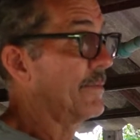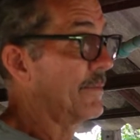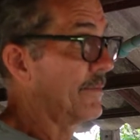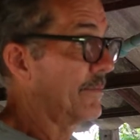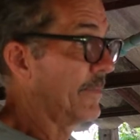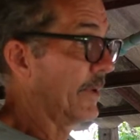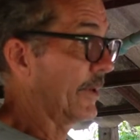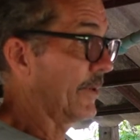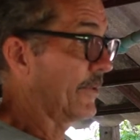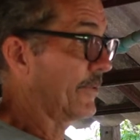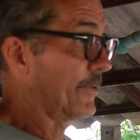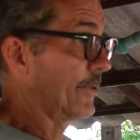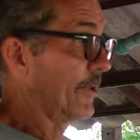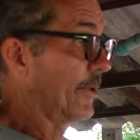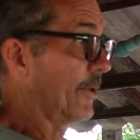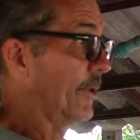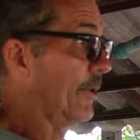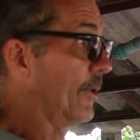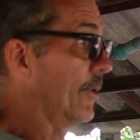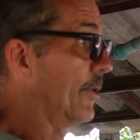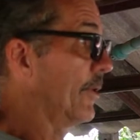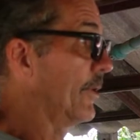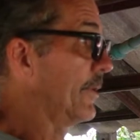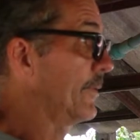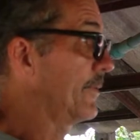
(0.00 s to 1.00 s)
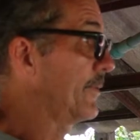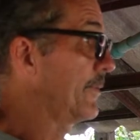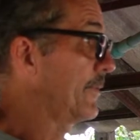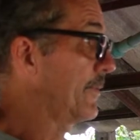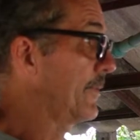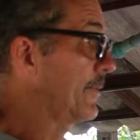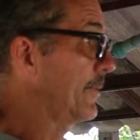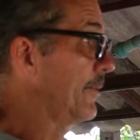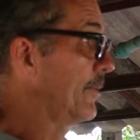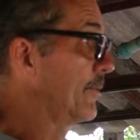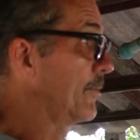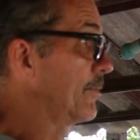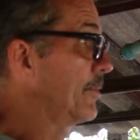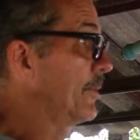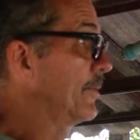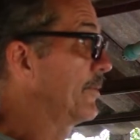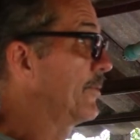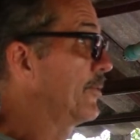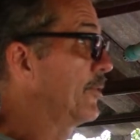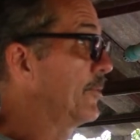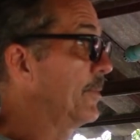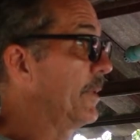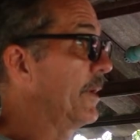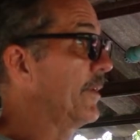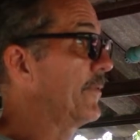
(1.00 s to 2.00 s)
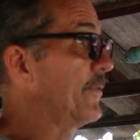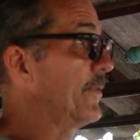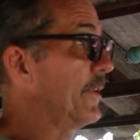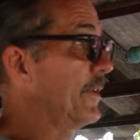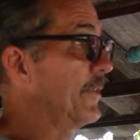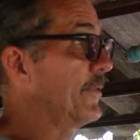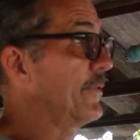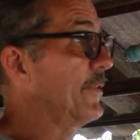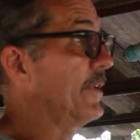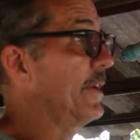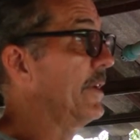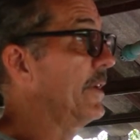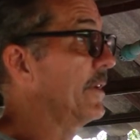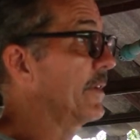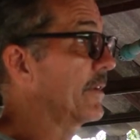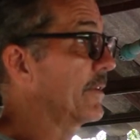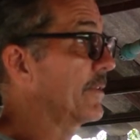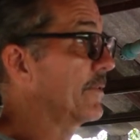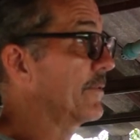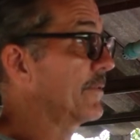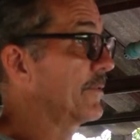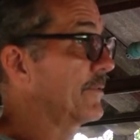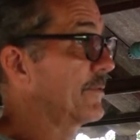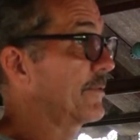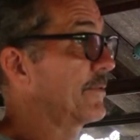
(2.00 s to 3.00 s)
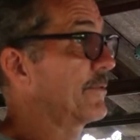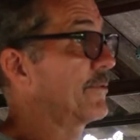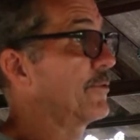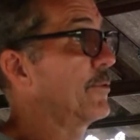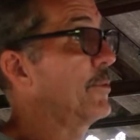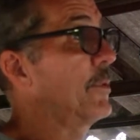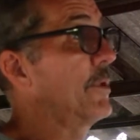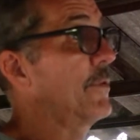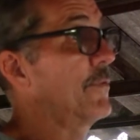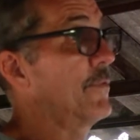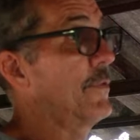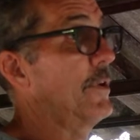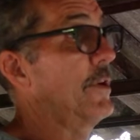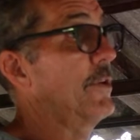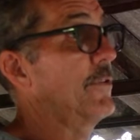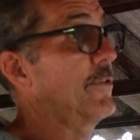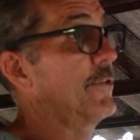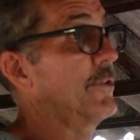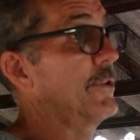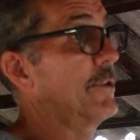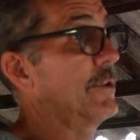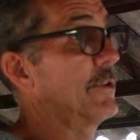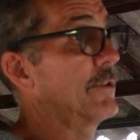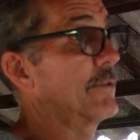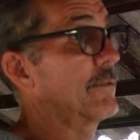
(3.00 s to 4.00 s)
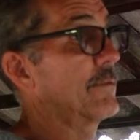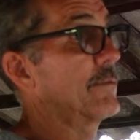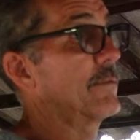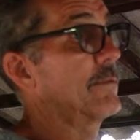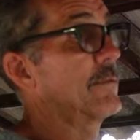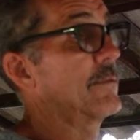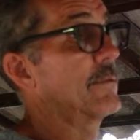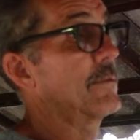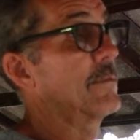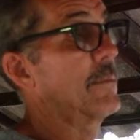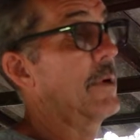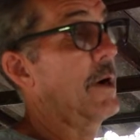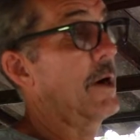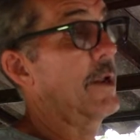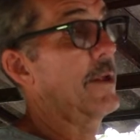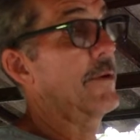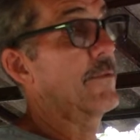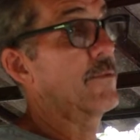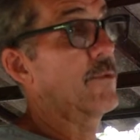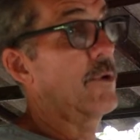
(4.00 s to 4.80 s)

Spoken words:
make sure you don't put too many fish in, because too many fish in a body of